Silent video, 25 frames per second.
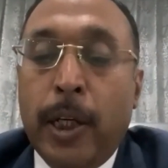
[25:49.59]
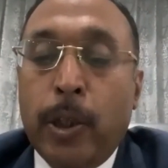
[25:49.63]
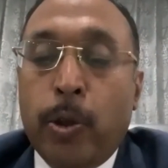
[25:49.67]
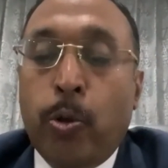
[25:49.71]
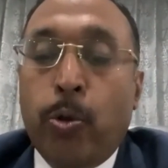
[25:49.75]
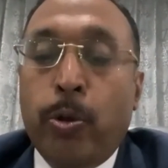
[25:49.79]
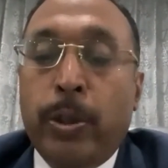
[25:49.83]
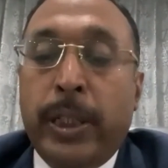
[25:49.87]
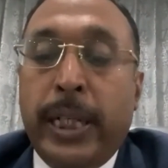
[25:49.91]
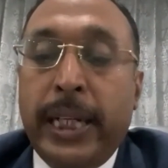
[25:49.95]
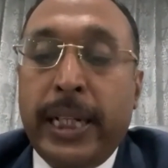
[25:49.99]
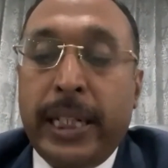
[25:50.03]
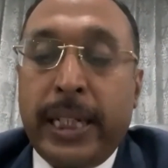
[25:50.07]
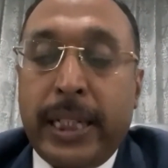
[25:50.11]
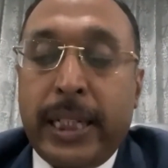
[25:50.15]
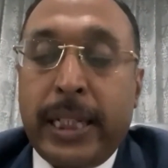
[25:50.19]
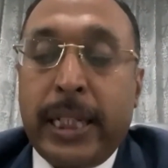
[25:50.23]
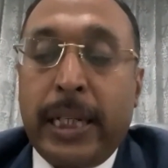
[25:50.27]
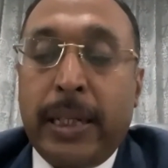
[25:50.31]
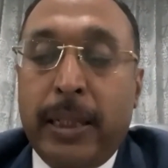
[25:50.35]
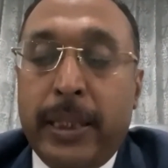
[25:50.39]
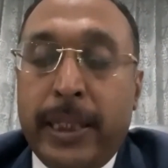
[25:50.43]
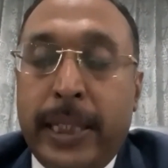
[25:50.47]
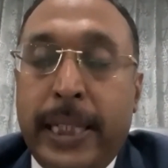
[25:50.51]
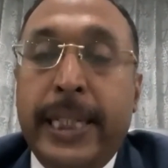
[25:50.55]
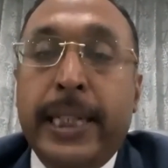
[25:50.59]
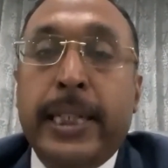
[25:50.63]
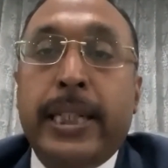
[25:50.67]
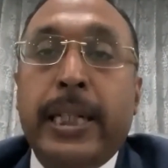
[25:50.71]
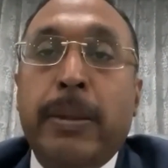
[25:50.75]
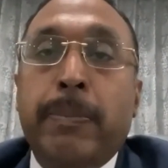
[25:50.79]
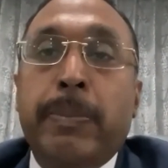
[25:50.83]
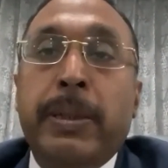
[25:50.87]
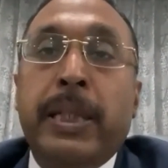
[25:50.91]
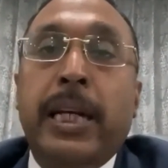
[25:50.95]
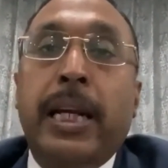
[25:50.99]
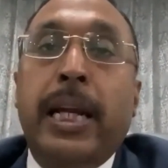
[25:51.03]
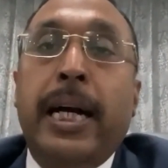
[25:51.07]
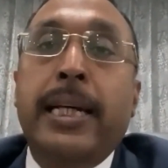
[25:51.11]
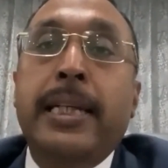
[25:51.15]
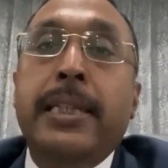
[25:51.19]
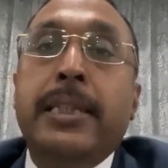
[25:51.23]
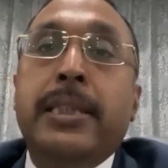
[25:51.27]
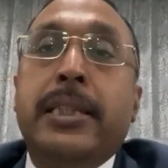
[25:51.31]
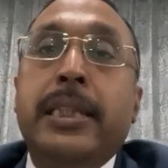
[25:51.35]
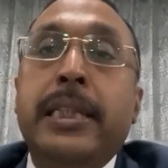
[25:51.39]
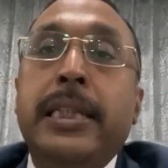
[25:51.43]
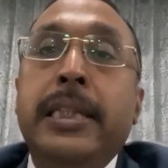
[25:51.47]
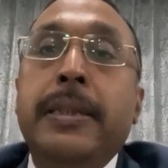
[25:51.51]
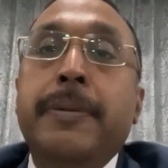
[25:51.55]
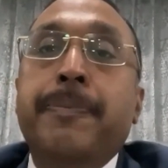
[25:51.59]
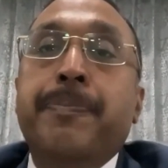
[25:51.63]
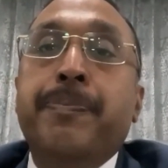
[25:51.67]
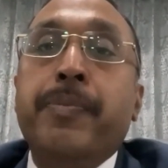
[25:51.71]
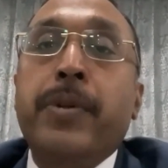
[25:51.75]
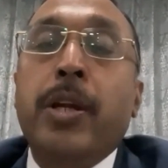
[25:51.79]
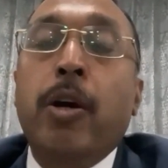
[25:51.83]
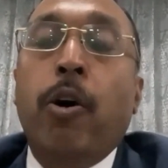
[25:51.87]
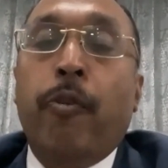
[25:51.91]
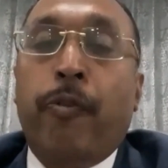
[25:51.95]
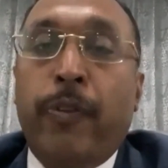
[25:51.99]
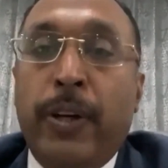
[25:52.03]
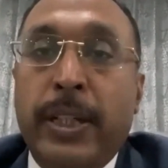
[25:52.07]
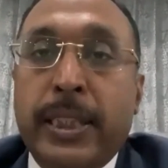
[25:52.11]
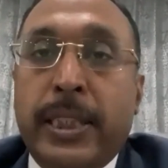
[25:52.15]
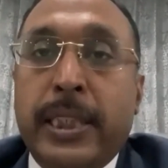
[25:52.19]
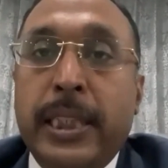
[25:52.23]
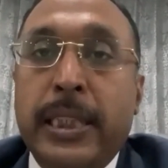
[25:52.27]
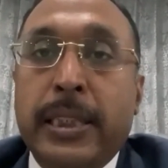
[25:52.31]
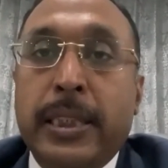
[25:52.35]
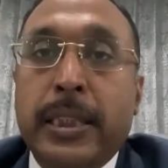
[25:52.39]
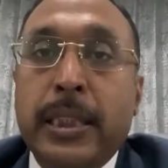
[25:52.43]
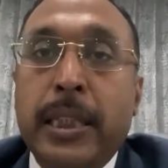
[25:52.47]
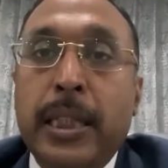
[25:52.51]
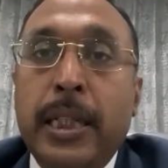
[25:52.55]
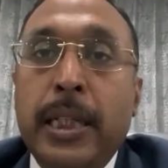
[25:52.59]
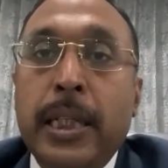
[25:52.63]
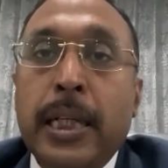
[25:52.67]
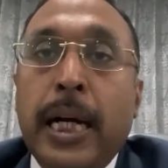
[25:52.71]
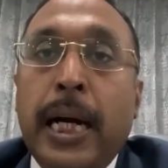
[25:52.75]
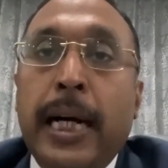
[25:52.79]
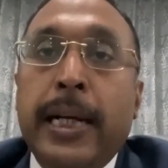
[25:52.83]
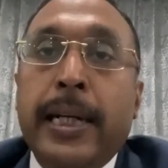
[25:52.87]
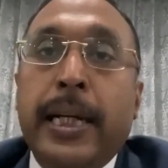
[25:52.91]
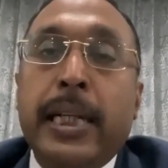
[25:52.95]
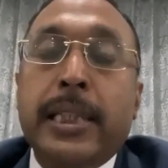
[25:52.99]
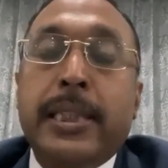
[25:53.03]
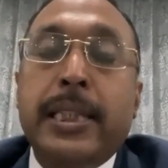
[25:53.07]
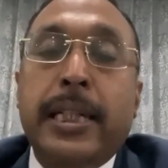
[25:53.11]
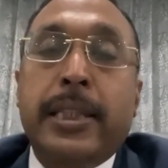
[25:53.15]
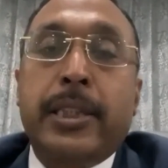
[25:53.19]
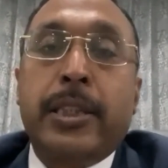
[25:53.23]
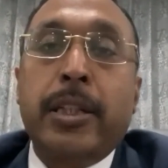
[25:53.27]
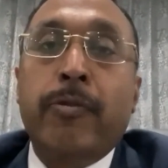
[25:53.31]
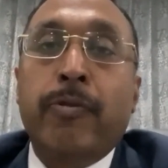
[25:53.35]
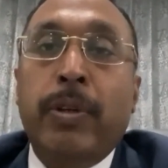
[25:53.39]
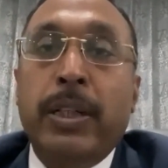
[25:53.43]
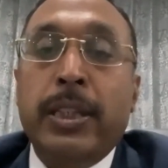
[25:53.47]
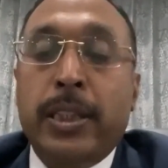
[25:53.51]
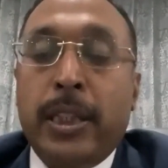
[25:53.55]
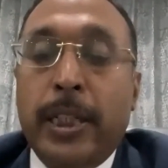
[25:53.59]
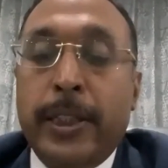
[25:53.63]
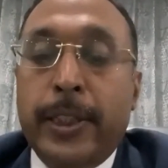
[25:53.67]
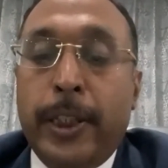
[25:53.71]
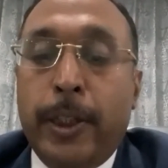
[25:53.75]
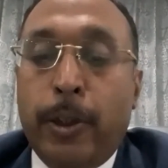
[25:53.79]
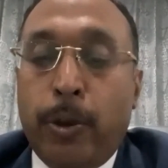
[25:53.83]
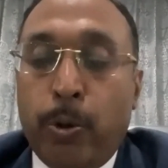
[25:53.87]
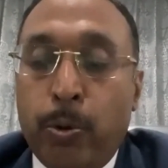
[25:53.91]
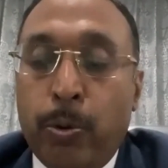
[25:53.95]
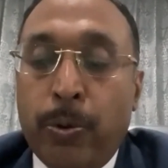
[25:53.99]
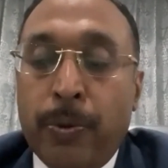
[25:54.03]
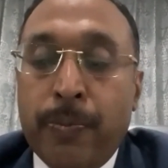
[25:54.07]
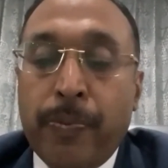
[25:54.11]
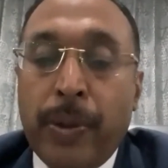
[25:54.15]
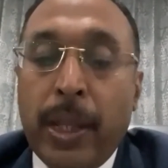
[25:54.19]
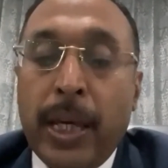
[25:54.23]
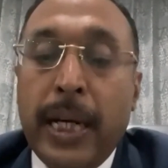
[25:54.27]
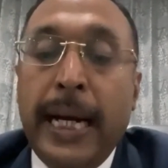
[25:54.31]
to decriminalize the offenses under section 132.